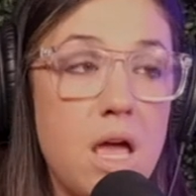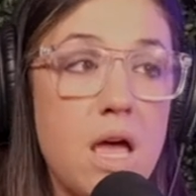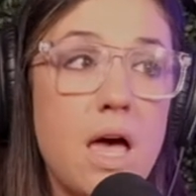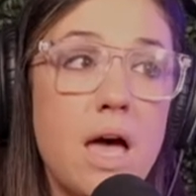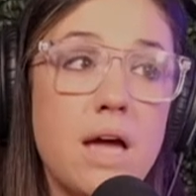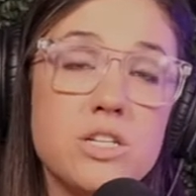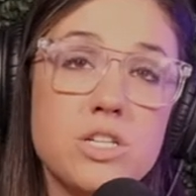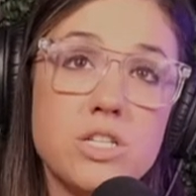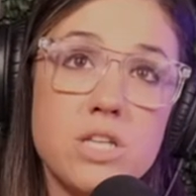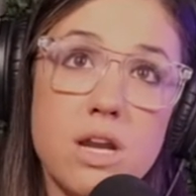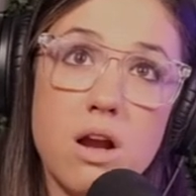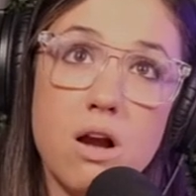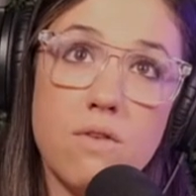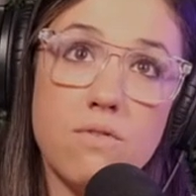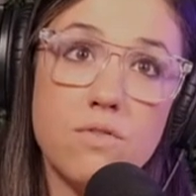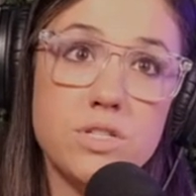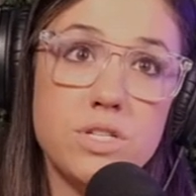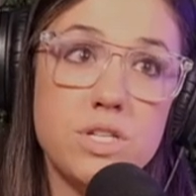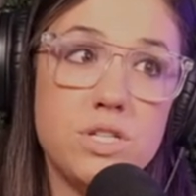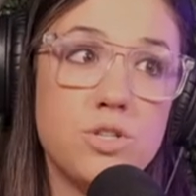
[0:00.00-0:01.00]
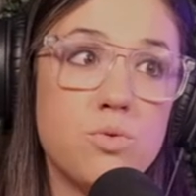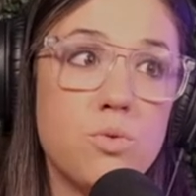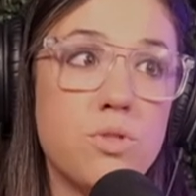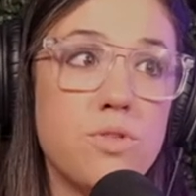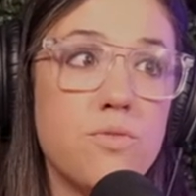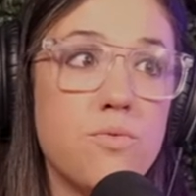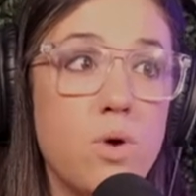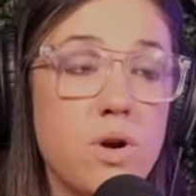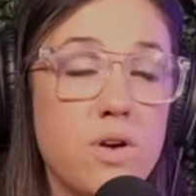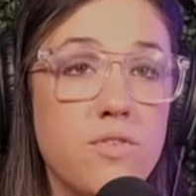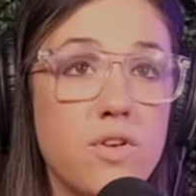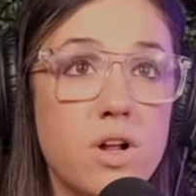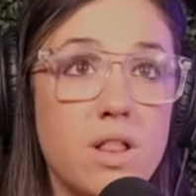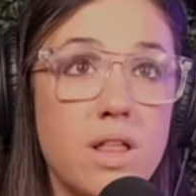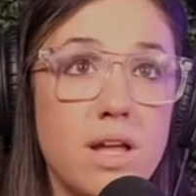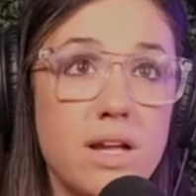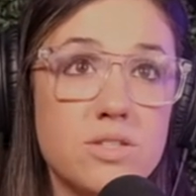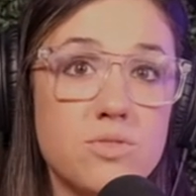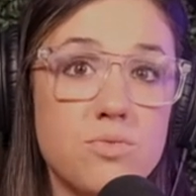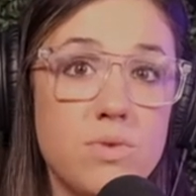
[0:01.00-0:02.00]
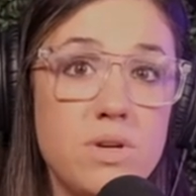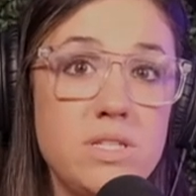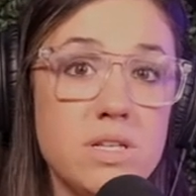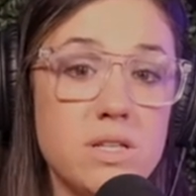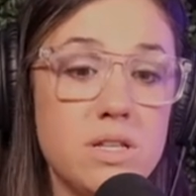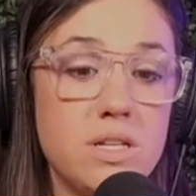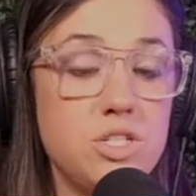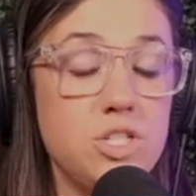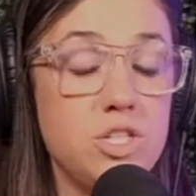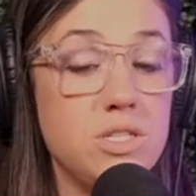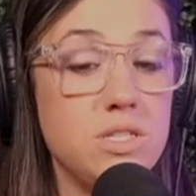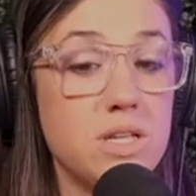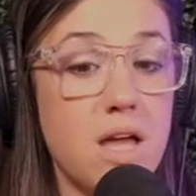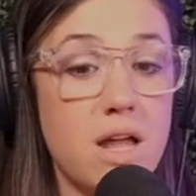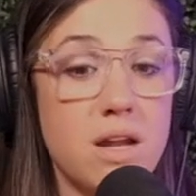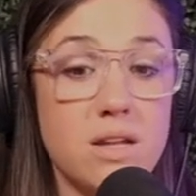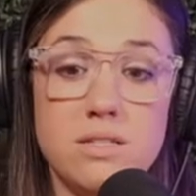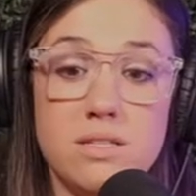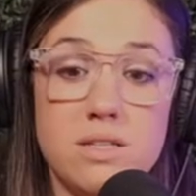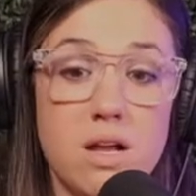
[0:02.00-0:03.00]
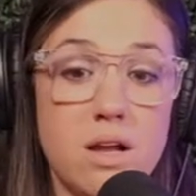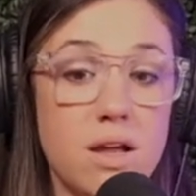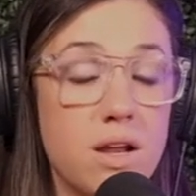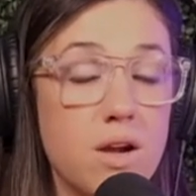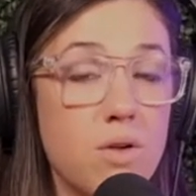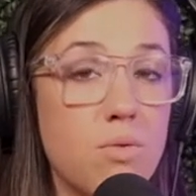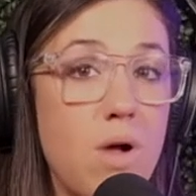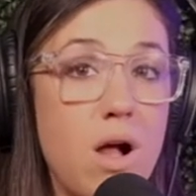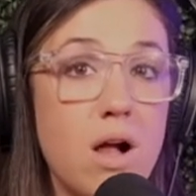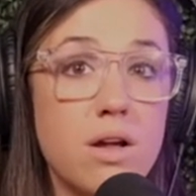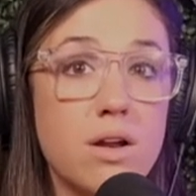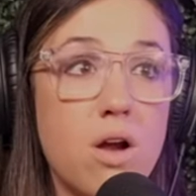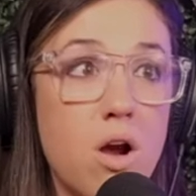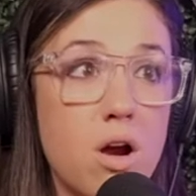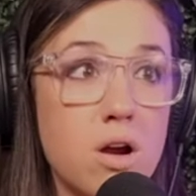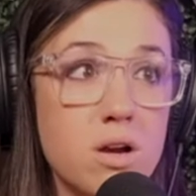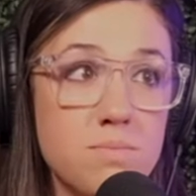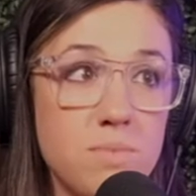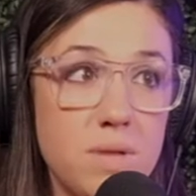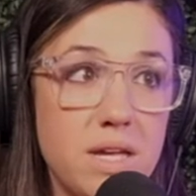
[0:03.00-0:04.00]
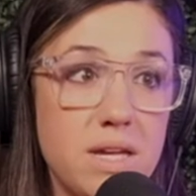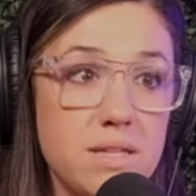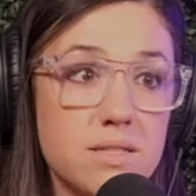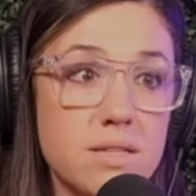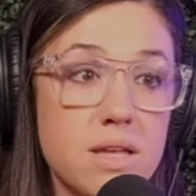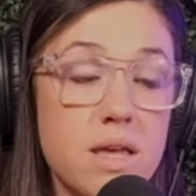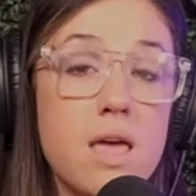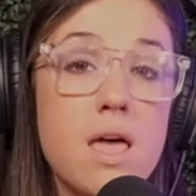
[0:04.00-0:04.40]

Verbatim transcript: I just had a conversation with one of our clients recently. She's kind of stuck in a rock and a hard place.